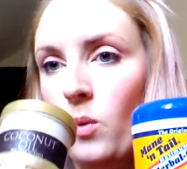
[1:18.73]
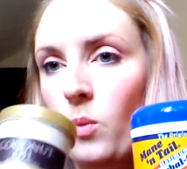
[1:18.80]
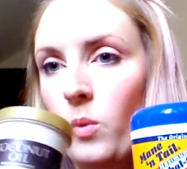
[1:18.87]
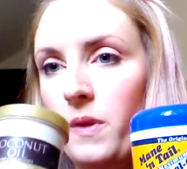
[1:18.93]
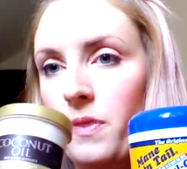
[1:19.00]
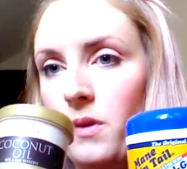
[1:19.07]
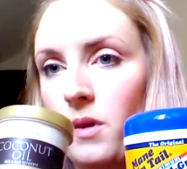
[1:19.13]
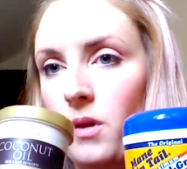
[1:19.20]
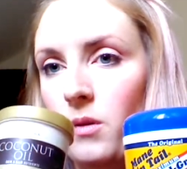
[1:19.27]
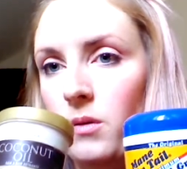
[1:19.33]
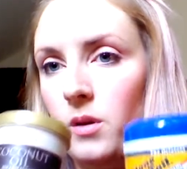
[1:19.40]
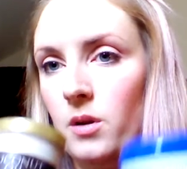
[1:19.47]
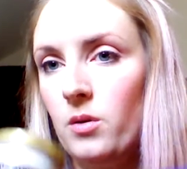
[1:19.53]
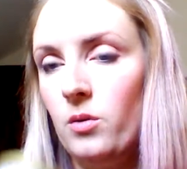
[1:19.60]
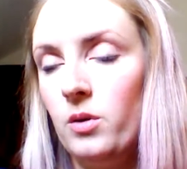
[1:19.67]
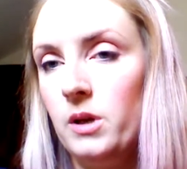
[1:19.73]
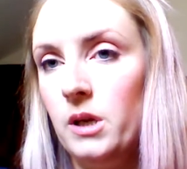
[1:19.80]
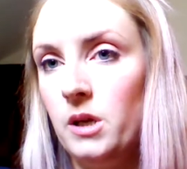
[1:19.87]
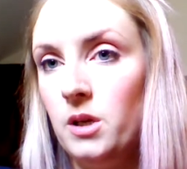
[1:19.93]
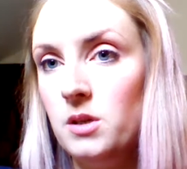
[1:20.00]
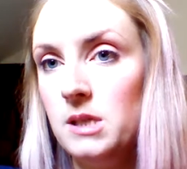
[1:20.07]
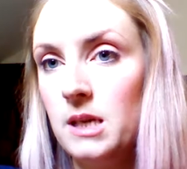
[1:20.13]
with the coconut oil
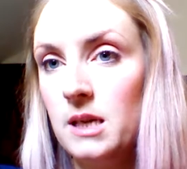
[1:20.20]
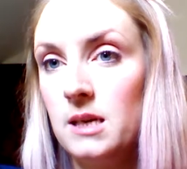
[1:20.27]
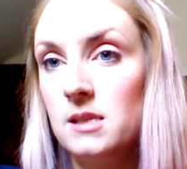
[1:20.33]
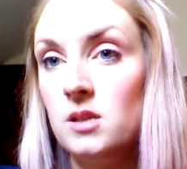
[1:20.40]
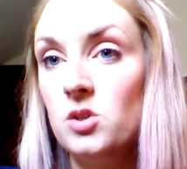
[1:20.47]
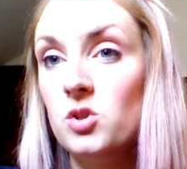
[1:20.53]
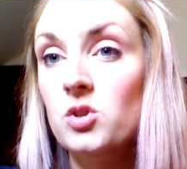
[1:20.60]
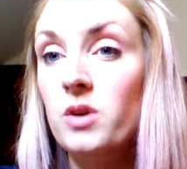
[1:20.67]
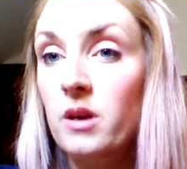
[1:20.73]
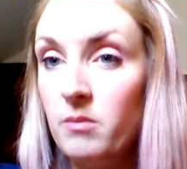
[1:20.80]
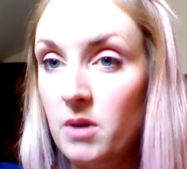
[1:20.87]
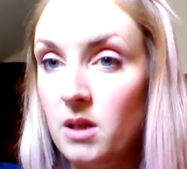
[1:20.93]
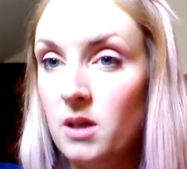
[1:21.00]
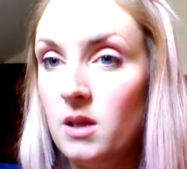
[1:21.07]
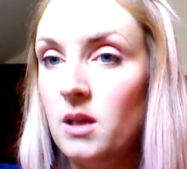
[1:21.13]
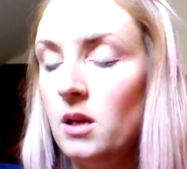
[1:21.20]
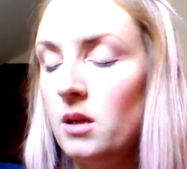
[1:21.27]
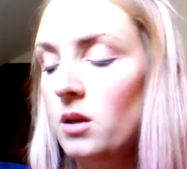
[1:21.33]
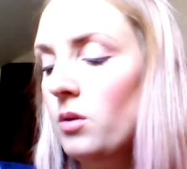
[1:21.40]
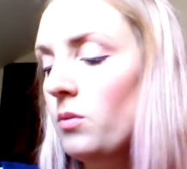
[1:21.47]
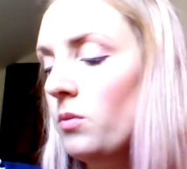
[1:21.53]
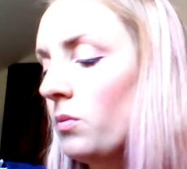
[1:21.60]
and using it as a treatment.
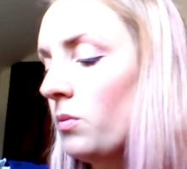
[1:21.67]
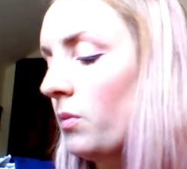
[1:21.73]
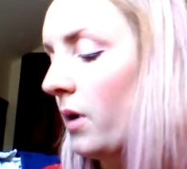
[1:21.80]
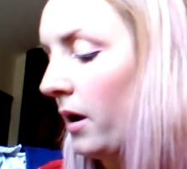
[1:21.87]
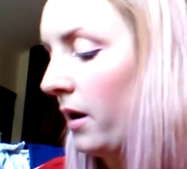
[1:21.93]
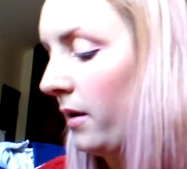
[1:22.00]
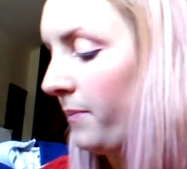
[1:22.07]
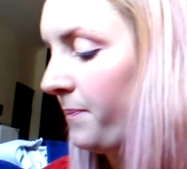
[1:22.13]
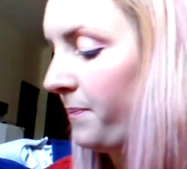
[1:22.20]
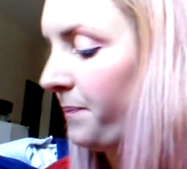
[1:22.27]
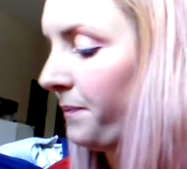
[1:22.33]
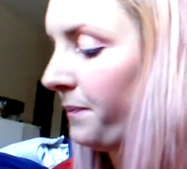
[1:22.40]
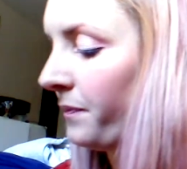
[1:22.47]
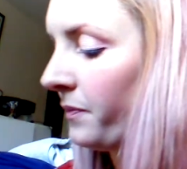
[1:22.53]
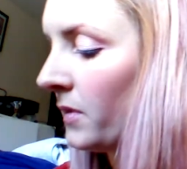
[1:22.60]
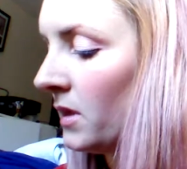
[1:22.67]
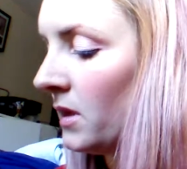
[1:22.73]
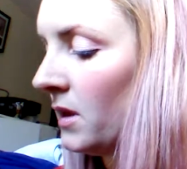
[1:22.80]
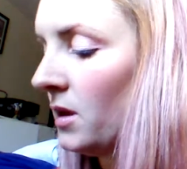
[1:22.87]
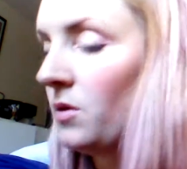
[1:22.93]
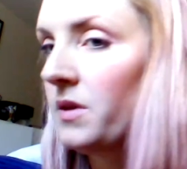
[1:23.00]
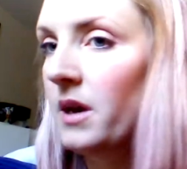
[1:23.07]
Then
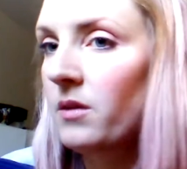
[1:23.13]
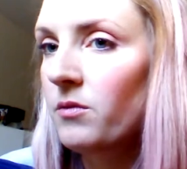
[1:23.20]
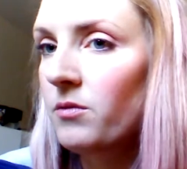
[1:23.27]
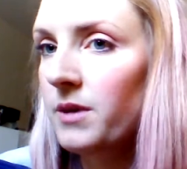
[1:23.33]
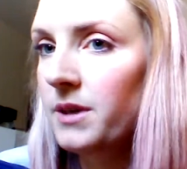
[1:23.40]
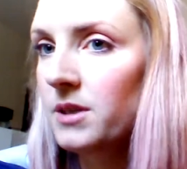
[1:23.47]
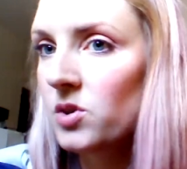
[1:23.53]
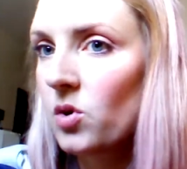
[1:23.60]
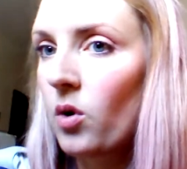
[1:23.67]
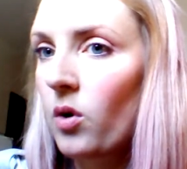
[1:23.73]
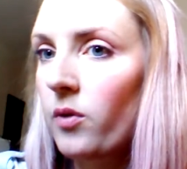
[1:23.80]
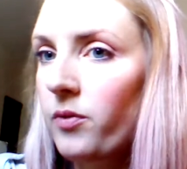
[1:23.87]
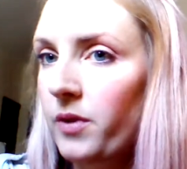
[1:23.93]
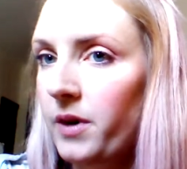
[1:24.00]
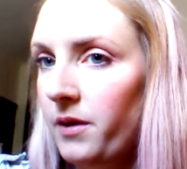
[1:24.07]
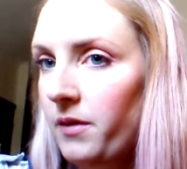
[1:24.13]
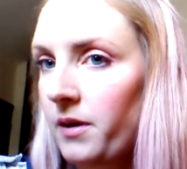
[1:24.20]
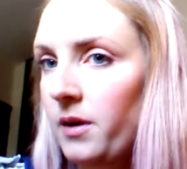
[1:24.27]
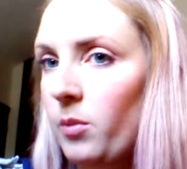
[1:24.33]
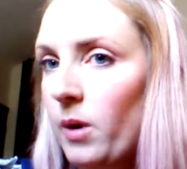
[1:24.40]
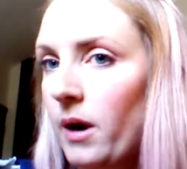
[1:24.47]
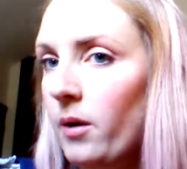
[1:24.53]
that you then rinse off
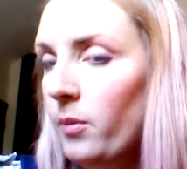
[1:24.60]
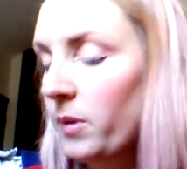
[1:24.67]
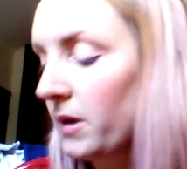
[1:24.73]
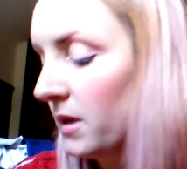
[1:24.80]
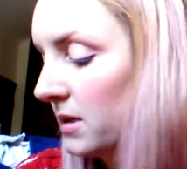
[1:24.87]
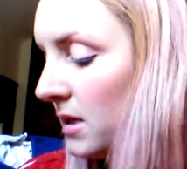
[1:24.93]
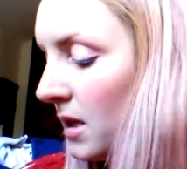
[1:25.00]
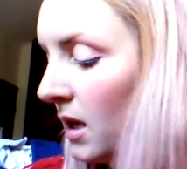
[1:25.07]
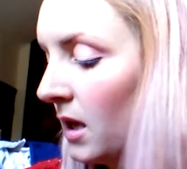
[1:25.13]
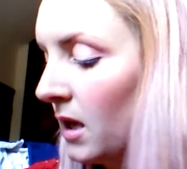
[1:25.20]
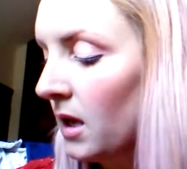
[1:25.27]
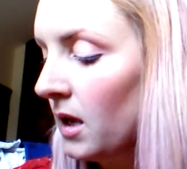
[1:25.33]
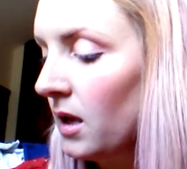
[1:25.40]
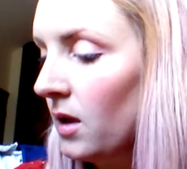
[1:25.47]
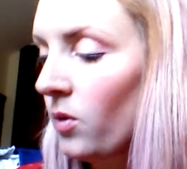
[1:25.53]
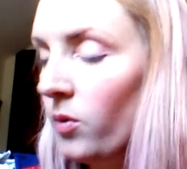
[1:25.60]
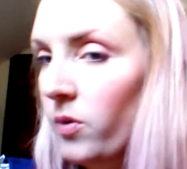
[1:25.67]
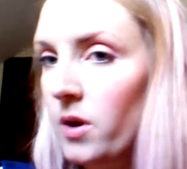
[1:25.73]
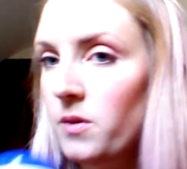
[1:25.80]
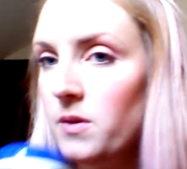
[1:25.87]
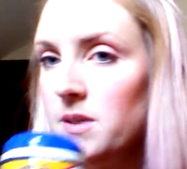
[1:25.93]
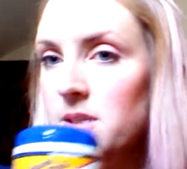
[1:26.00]
really well, because
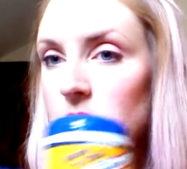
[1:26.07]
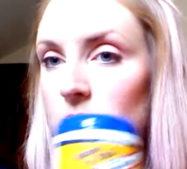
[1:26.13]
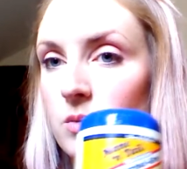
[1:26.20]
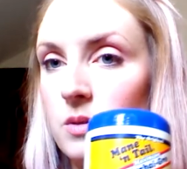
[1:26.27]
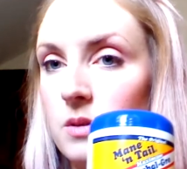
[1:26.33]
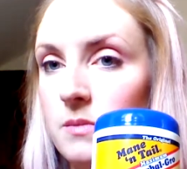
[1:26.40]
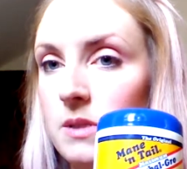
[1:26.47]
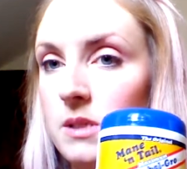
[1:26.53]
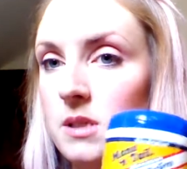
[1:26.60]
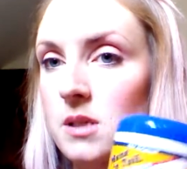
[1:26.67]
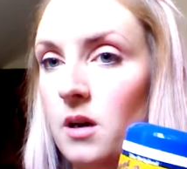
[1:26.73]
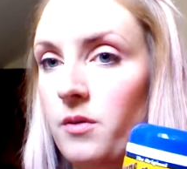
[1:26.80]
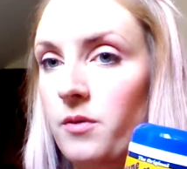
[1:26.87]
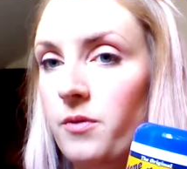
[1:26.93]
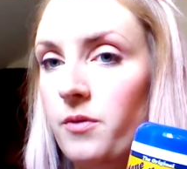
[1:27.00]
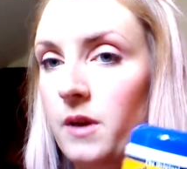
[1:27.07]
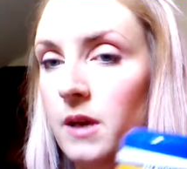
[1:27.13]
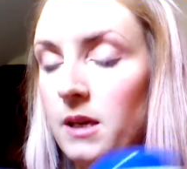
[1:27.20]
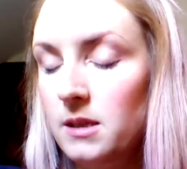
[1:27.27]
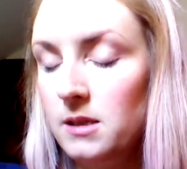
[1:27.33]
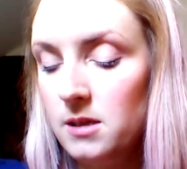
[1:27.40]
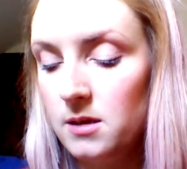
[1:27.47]
although this is awesome stuff,
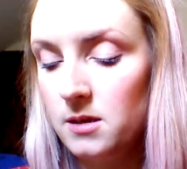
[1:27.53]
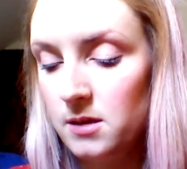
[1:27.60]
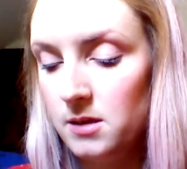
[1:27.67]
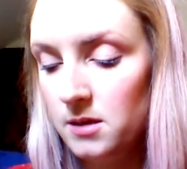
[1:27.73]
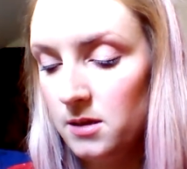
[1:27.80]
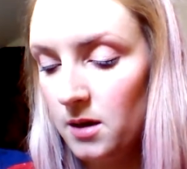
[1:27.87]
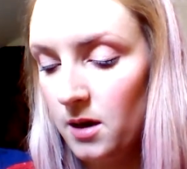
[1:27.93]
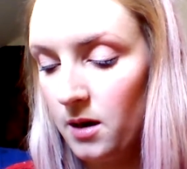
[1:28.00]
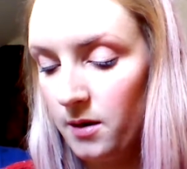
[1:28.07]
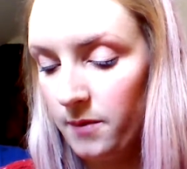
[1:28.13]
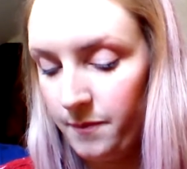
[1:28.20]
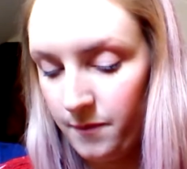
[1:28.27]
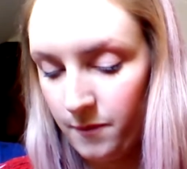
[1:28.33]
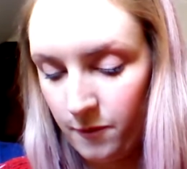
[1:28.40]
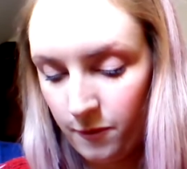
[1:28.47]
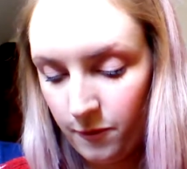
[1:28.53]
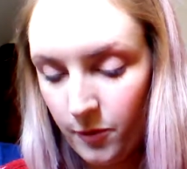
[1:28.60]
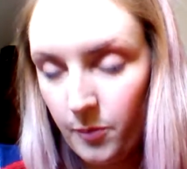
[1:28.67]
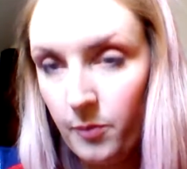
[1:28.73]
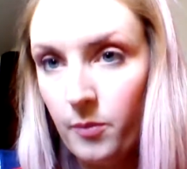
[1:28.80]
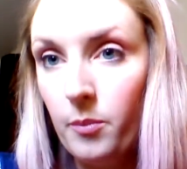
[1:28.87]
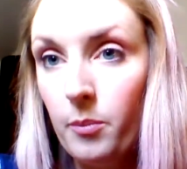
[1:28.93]
it does,
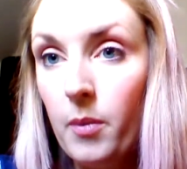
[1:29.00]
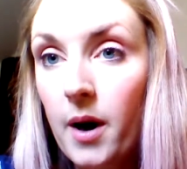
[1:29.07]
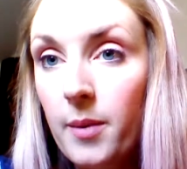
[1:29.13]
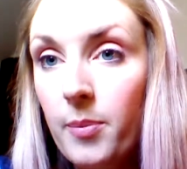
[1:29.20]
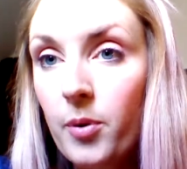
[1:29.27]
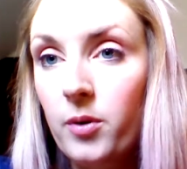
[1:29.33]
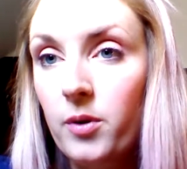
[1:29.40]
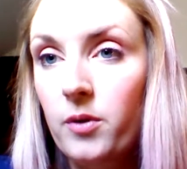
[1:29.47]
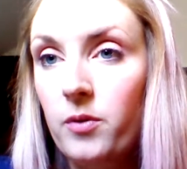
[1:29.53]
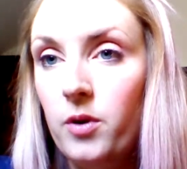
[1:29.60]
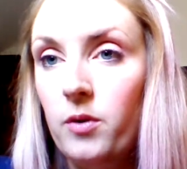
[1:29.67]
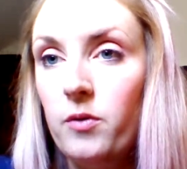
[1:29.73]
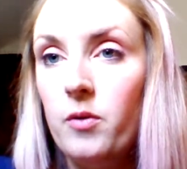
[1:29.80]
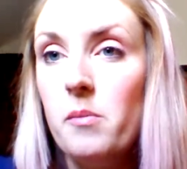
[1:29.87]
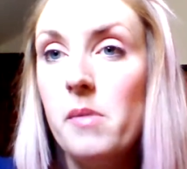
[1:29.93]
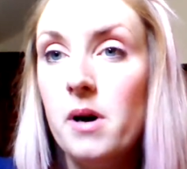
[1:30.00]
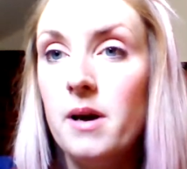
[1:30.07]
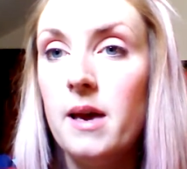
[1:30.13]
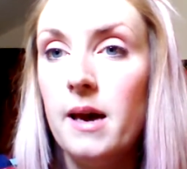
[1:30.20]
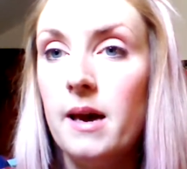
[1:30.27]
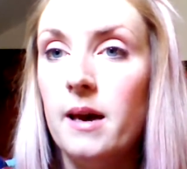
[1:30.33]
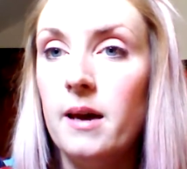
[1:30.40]
from my point of view, for
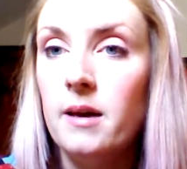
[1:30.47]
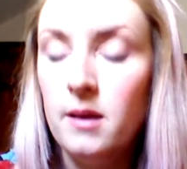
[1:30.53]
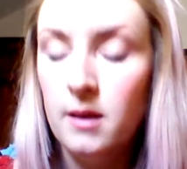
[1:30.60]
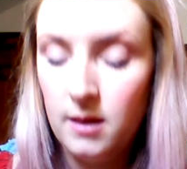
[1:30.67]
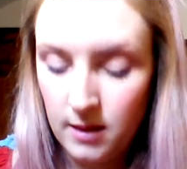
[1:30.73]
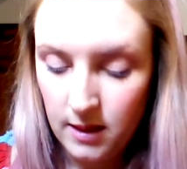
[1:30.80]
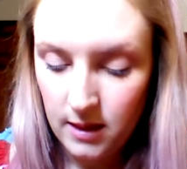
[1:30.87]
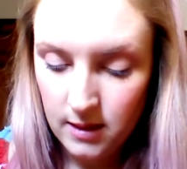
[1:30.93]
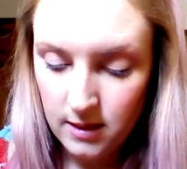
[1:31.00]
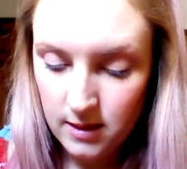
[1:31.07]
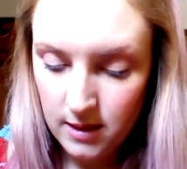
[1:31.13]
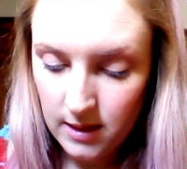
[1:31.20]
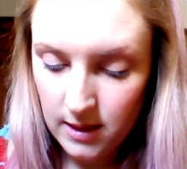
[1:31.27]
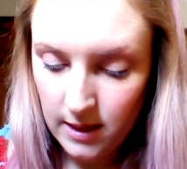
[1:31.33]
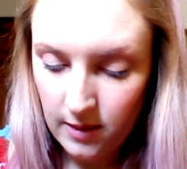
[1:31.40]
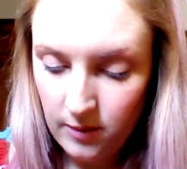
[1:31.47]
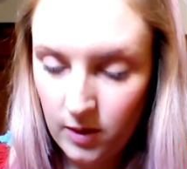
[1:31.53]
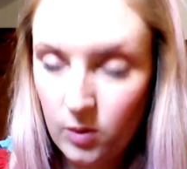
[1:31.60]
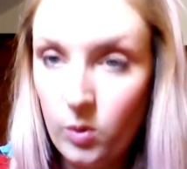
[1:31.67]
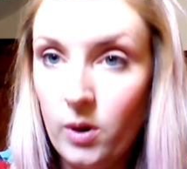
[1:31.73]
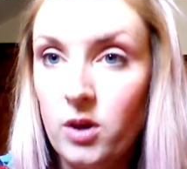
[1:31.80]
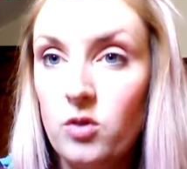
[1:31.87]
my hair, it did leave it
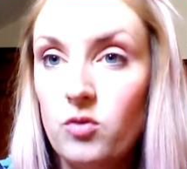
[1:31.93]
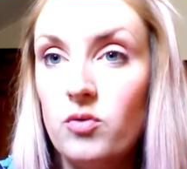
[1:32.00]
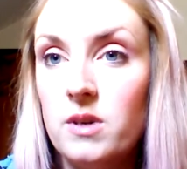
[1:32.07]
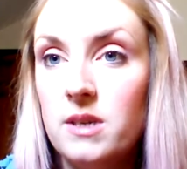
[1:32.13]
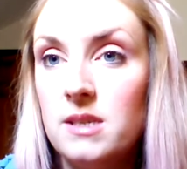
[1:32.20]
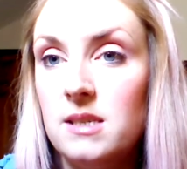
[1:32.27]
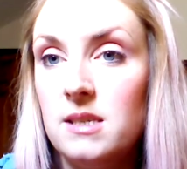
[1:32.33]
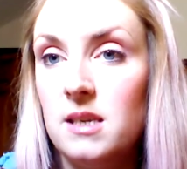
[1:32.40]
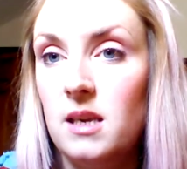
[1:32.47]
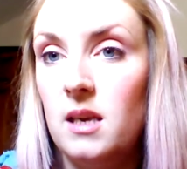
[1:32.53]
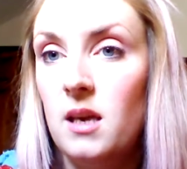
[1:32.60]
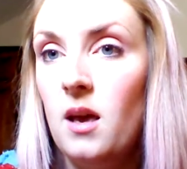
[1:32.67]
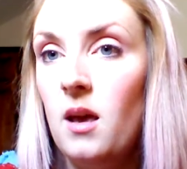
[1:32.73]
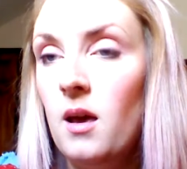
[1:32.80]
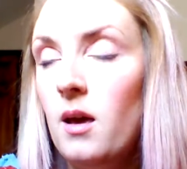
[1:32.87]
quite greasy.